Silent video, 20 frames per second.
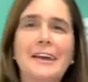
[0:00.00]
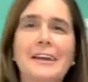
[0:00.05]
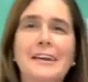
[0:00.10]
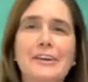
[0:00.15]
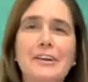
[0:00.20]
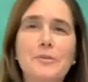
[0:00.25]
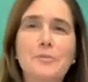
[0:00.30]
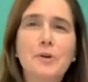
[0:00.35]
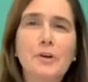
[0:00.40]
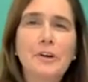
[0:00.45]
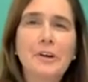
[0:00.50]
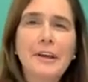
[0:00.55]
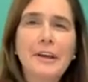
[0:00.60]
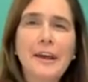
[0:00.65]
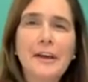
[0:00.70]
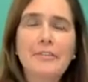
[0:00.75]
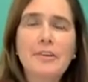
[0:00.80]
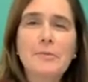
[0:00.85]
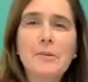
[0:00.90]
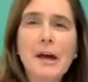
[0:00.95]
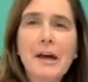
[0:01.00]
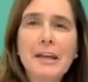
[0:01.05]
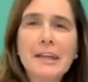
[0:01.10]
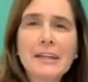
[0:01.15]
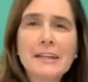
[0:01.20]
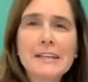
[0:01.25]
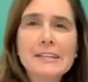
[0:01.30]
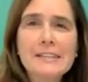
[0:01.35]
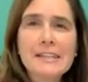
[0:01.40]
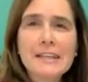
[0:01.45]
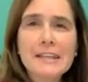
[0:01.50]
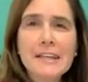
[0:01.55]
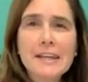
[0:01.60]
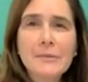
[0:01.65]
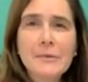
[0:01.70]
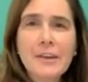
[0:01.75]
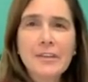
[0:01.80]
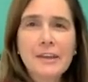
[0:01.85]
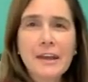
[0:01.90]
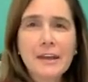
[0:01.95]
Good morning, everybody. It's Cindy
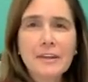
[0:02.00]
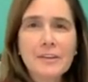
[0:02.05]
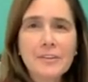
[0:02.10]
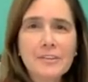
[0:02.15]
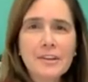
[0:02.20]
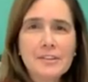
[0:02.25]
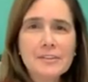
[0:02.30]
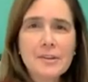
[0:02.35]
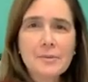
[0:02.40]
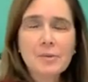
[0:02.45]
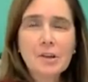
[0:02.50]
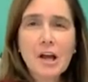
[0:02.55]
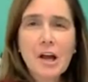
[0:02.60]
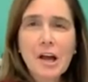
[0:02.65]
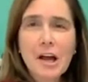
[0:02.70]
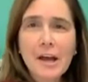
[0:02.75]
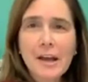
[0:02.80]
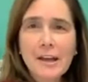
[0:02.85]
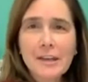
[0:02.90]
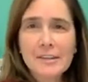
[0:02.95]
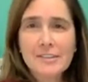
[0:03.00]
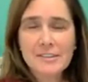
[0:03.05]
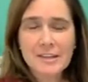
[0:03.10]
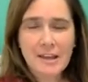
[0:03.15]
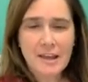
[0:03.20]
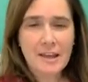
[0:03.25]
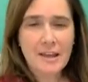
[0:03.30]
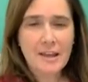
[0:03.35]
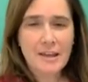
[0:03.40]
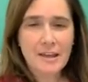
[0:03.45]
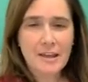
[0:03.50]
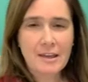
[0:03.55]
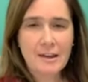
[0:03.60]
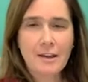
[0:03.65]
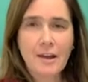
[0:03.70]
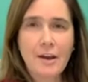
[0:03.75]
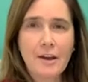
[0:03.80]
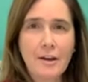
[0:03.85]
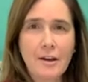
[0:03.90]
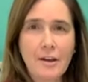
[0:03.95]
with Candles and Supplies, and
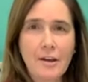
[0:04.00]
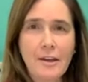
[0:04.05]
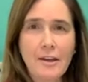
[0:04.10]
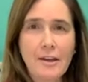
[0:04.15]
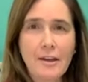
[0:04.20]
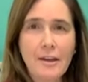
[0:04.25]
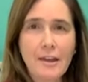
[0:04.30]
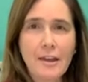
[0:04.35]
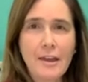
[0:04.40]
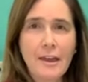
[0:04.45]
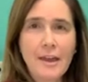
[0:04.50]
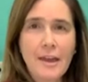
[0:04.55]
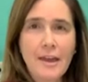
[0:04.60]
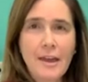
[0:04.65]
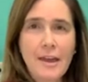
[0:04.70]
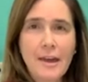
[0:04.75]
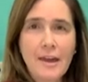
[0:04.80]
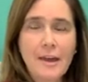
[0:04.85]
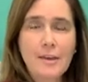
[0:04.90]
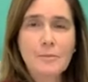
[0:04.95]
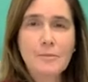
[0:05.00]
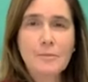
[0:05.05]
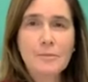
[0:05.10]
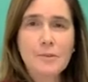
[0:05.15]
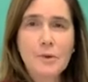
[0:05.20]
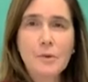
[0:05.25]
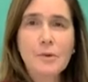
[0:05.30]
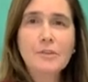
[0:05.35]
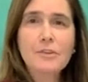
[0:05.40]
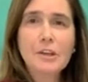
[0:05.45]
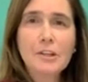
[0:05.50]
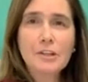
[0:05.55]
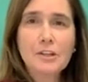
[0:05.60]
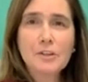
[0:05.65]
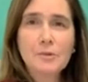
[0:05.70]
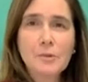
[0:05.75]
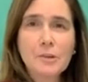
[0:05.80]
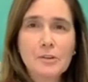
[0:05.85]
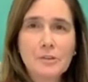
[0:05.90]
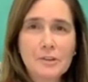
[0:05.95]
I am so excited to
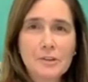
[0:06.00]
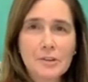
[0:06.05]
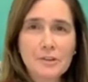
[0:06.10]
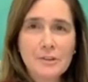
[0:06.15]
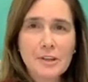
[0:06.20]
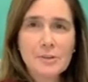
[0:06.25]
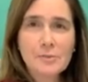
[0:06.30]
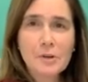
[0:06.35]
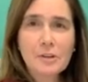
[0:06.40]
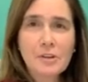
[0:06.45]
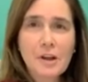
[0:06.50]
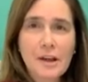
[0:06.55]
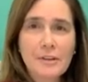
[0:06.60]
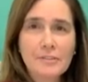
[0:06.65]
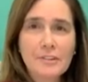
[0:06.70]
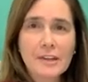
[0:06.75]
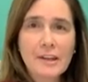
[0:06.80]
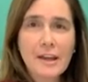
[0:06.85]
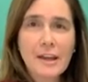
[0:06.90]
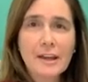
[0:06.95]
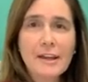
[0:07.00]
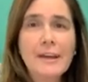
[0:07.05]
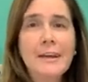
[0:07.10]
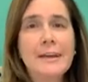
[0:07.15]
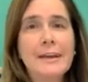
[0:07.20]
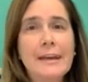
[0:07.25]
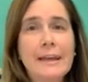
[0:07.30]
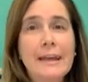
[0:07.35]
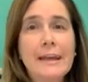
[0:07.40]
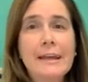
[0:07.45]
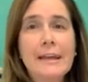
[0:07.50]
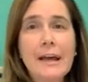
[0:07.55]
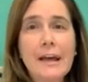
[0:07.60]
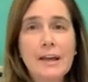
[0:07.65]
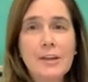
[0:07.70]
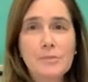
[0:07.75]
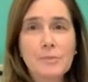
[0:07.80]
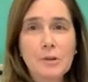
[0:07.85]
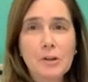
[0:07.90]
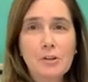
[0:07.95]
be doing this Facebook Live today. It
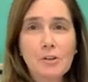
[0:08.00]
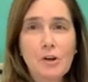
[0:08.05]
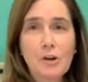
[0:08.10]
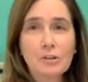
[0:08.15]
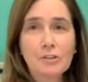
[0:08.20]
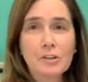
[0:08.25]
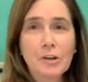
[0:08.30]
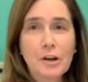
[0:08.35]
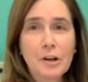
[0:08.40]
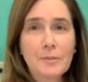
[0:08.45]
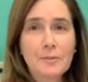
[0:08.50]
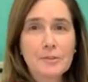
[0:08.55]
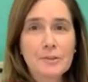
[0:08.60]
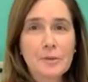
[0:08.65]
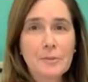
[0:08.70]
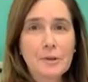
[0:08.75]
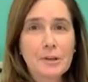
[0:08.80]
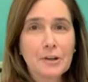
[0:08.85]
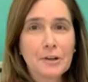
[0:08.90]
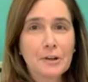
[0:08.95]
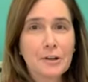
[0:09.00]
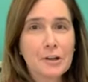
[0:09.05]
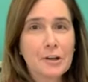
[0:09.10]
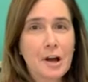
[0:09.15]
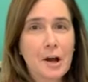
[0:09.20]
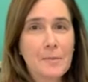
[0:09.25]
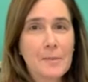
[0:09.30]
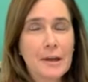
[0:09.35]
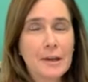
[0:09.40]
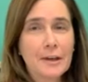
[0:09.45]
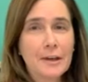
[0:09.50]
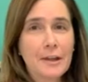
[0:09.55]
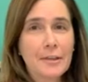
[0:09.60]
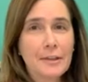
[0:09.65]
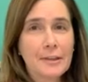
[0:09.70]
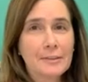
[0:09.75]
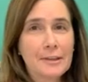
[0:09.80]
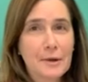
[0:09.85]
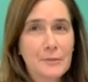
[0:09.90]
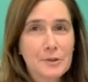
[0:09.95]
has been a long time. Somebody already commented. I
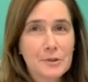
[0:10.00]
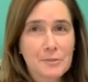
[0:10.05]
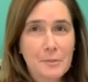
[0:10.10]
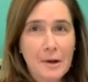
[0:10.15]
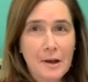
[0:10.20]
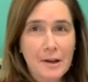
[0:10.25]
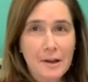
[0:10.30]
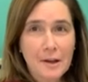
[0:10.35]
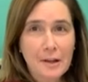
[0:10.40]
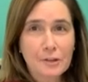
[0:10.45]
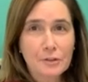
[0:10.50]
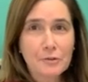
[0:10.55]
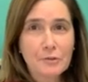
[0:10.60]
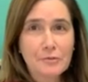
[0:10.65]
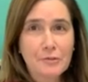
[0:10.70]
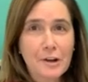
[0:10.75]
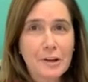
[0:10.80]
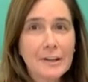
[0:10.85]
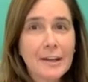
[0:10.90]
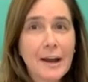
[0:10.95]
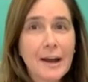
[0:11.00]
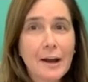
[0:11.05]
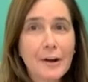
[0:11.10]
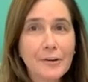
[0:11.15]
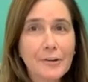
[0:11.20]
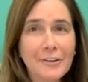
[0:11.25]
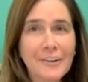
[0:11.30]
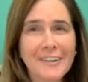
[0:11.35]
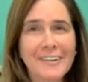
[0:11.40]
think that was my good friend Carol.